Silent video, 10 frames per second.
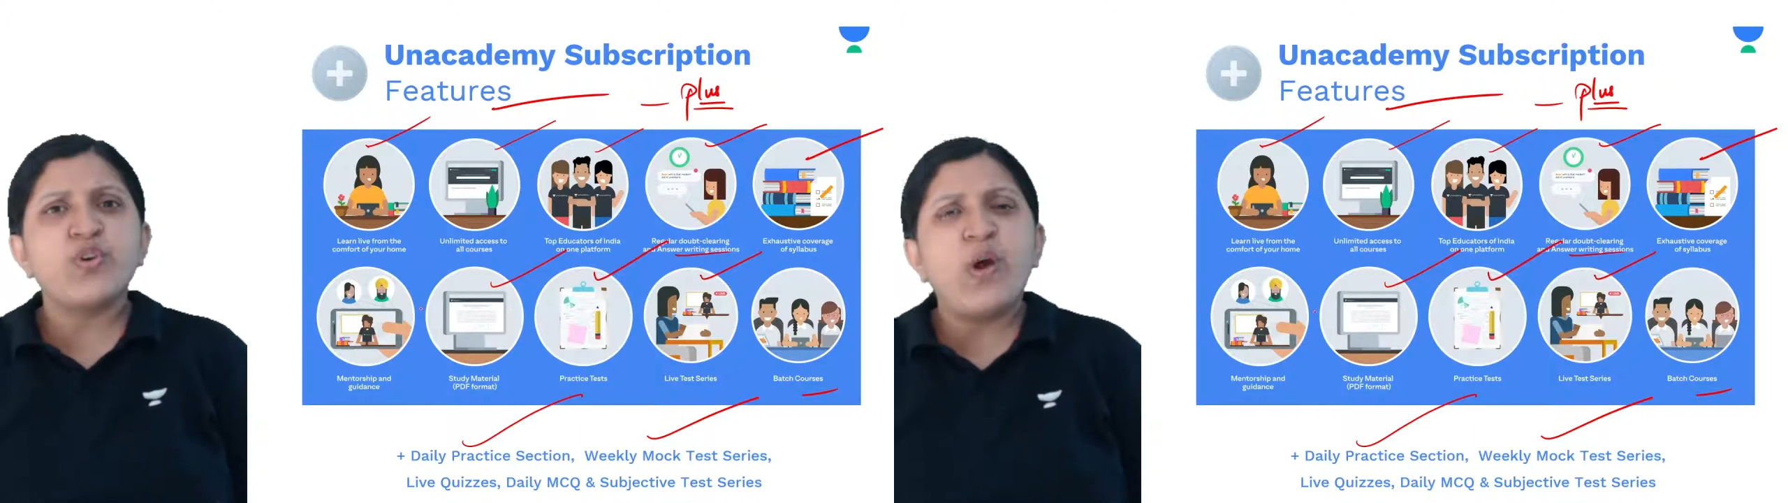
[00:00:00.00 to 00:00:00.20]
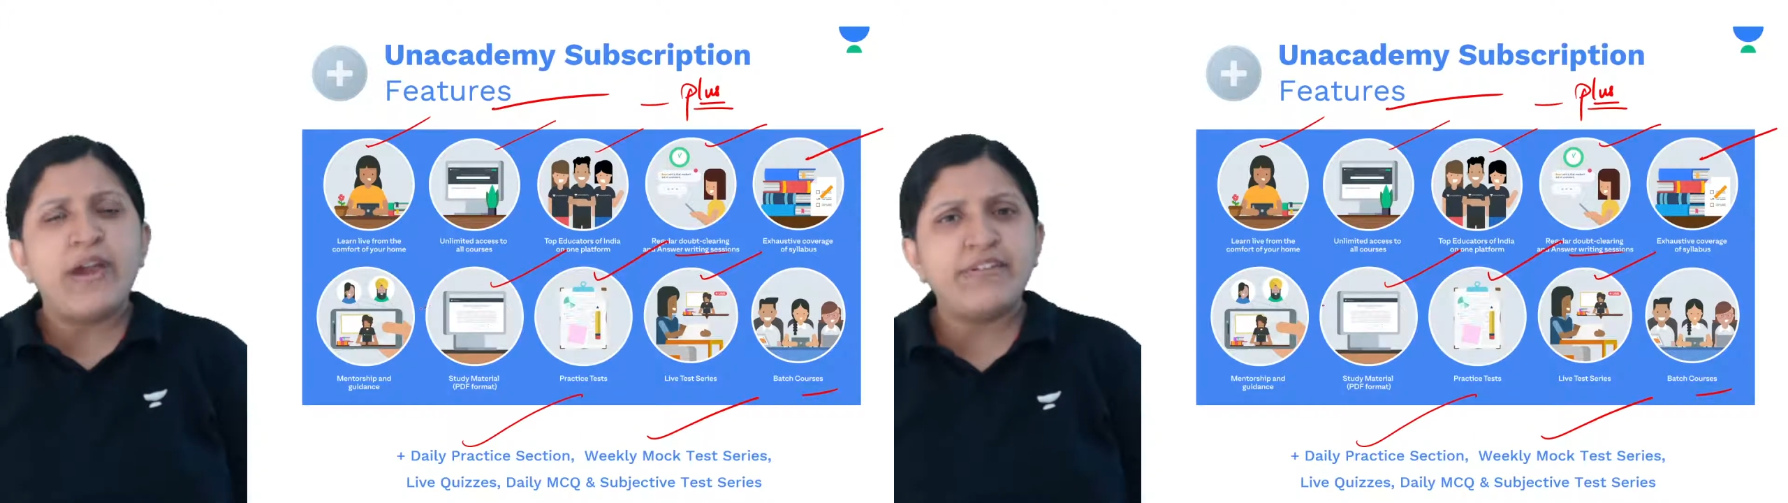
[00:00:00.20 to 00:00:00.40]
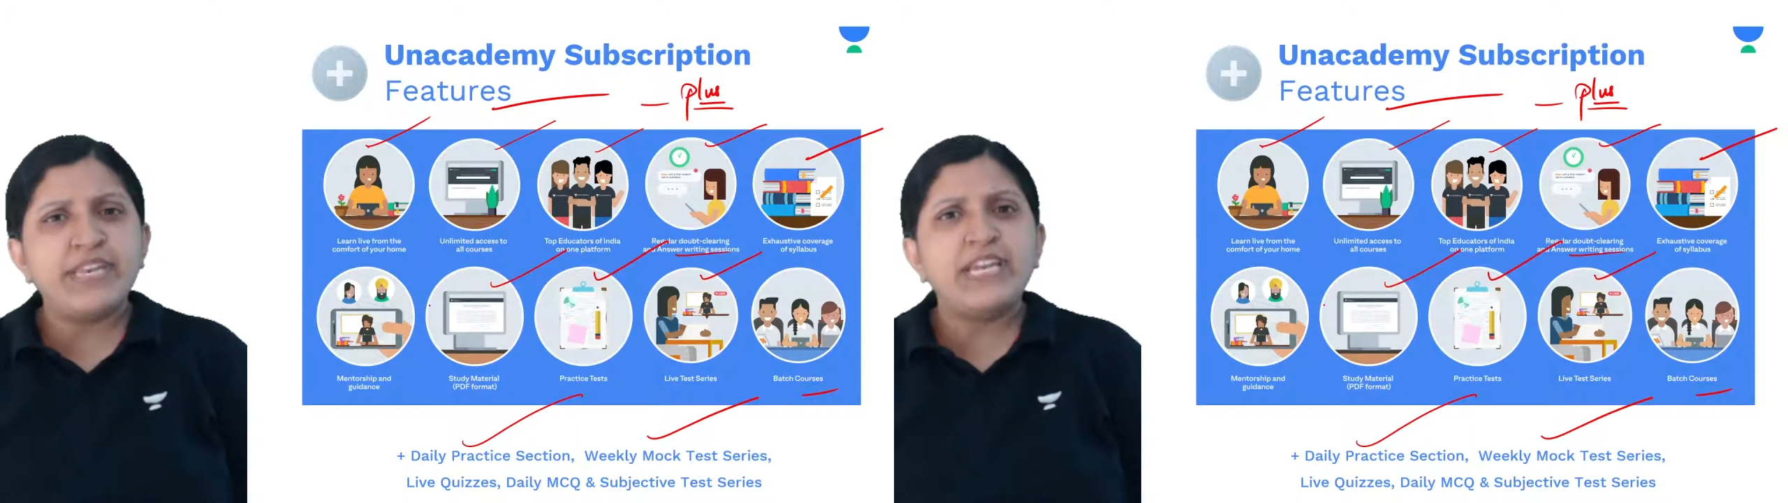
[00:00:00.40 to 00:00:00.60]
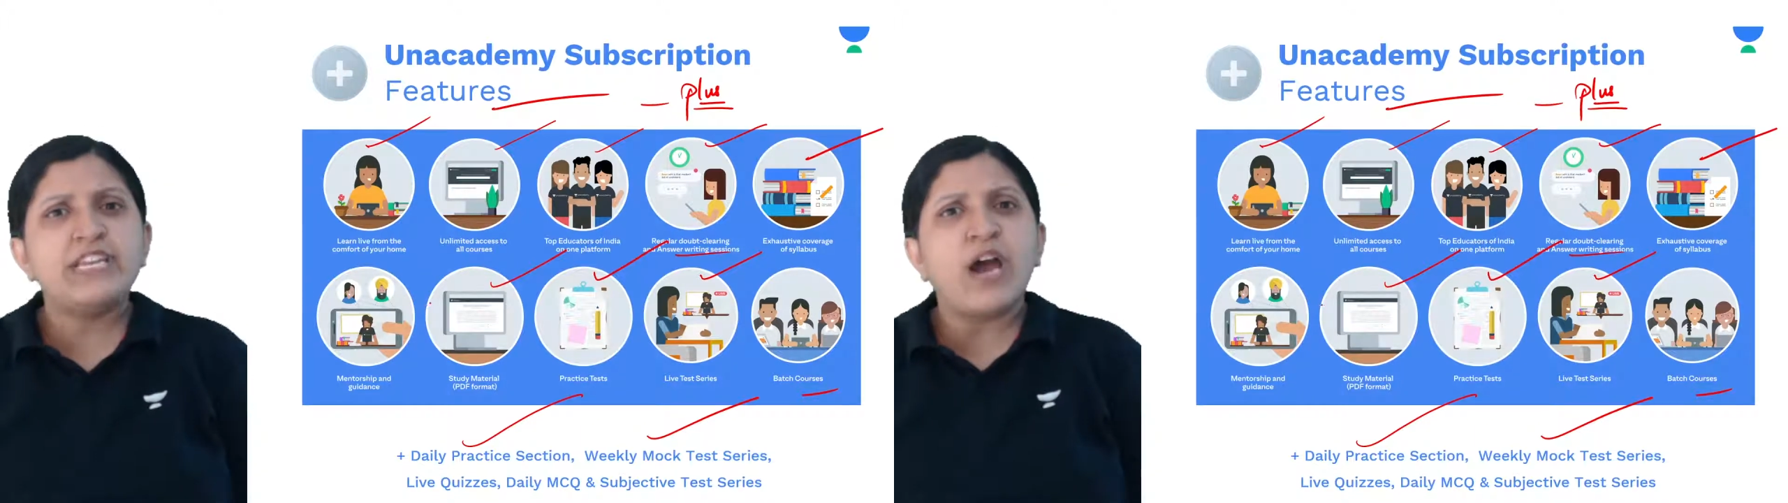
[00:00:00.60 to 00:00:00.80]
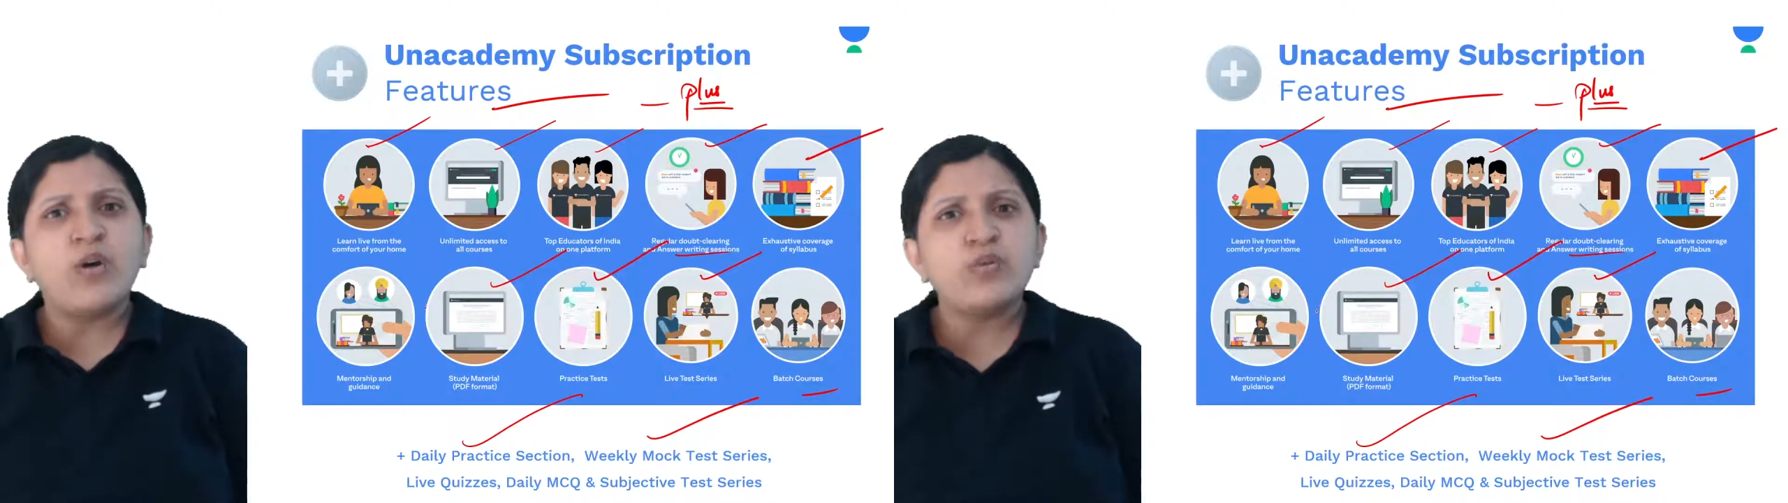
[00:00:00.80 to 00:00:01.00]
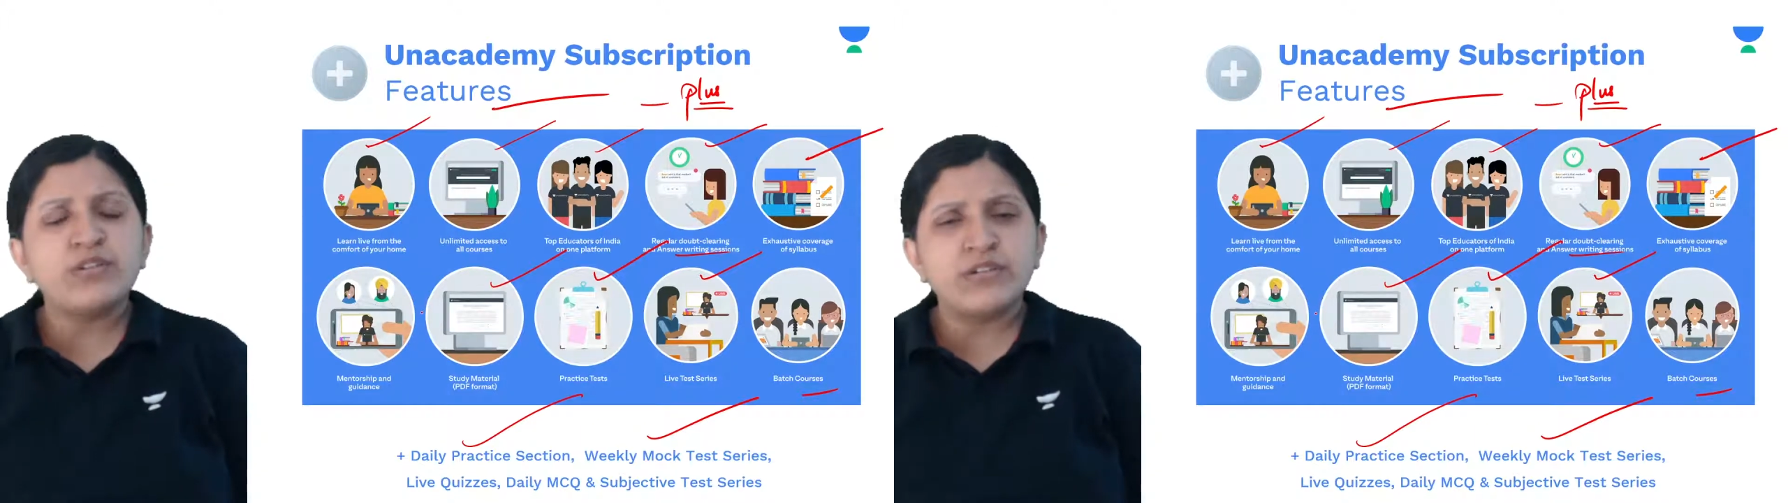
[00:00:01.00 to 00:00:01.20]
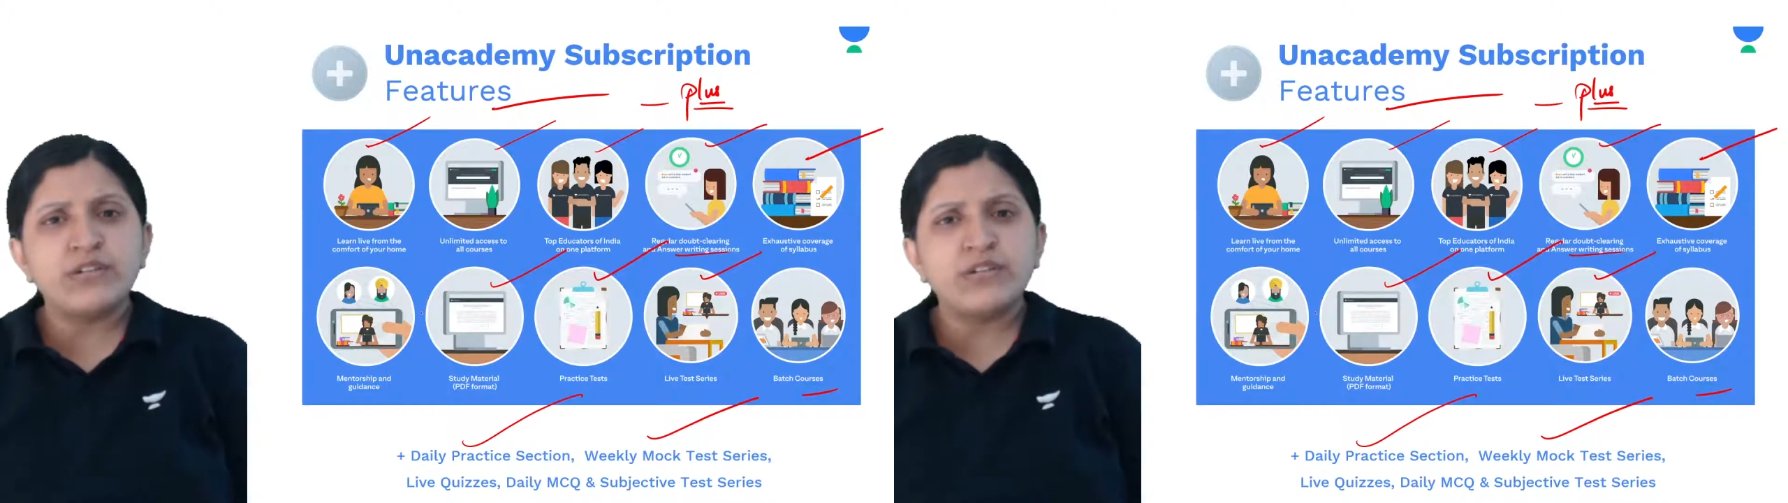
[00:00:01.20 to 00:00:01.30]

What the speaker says: you have any doubt